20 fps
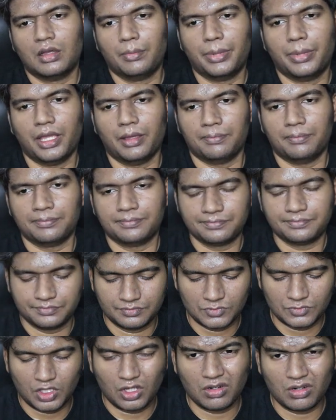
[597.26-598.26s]
pay.
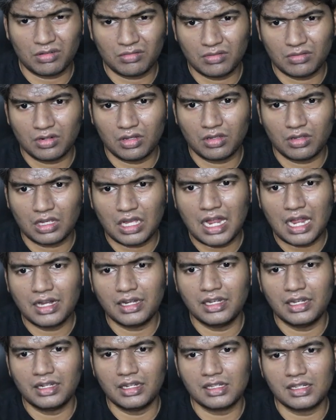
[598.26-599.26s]
or card
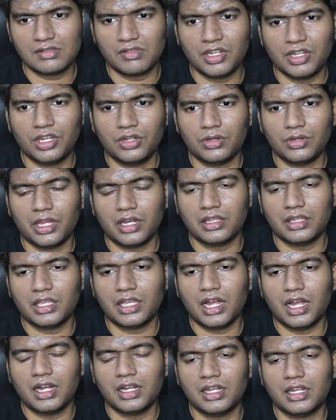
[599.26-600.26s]
details. We need to get the
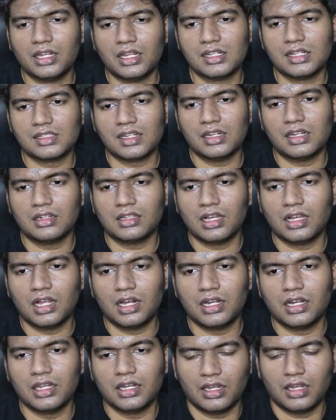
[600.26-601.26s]
card details, right?
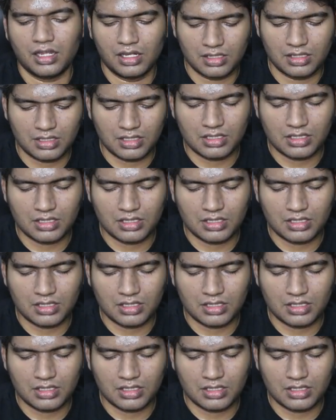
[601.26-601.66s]
Card details.